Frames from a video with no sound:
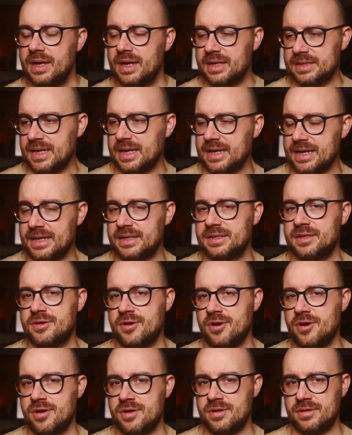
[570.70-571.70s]
as I like to
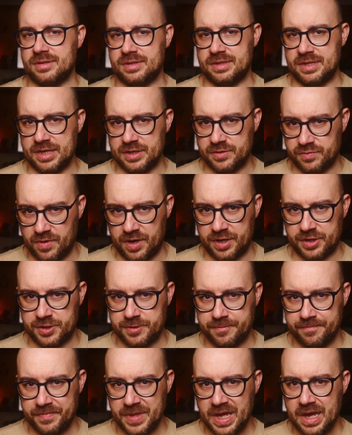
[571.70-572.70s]
call this
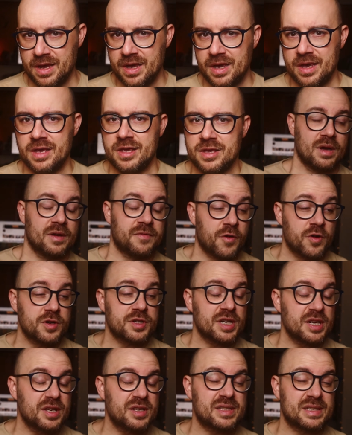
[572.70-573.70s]
watch.
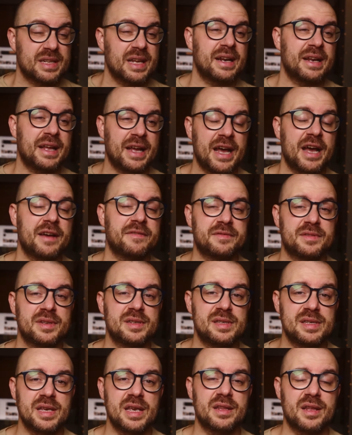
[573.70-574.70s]
Unfortunately, you still have to
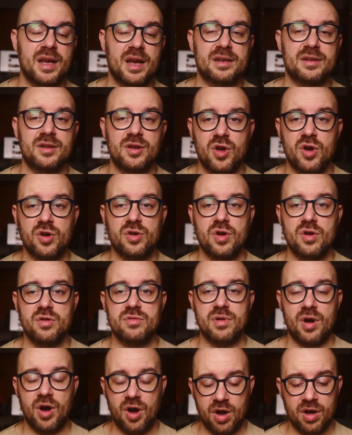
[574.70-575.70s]
see that
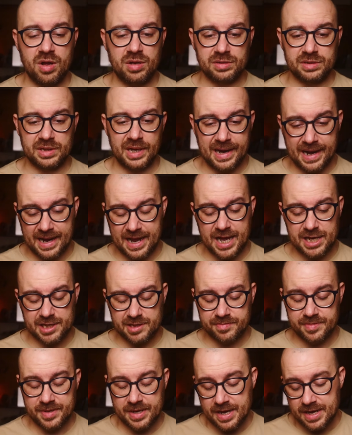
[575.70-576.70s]
logo on the
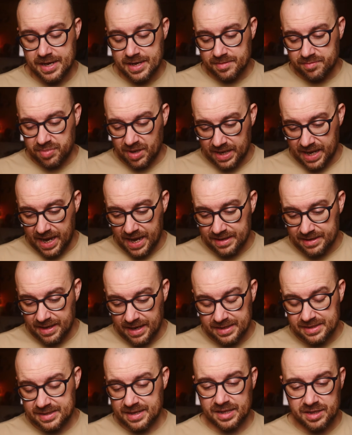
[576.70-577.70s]
clasp, but again,
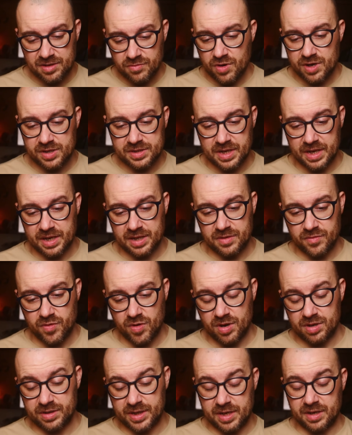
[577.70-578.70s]
it's not the worst thing in the
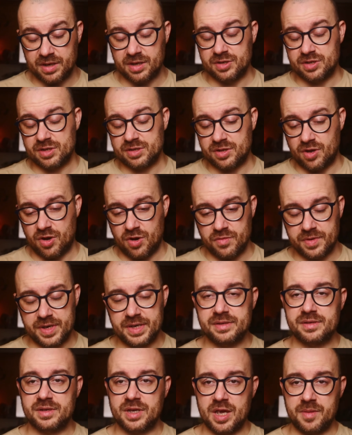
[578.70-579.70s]
world, and you can just
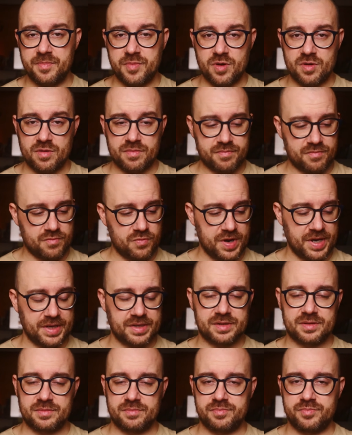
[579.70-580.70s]
always keep your
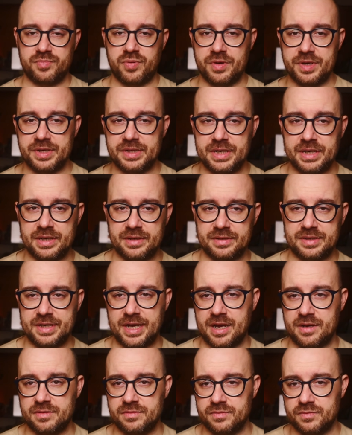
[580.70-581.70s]
wrist pointing
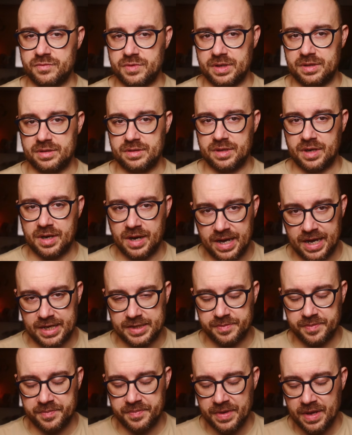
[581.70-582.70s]
down with the
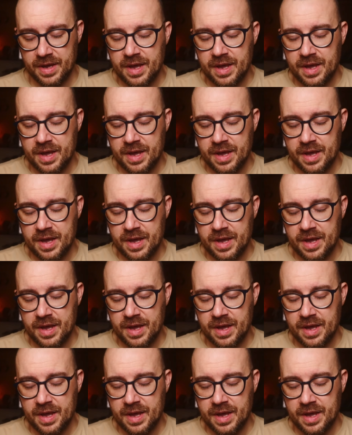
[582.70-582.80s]
clasp.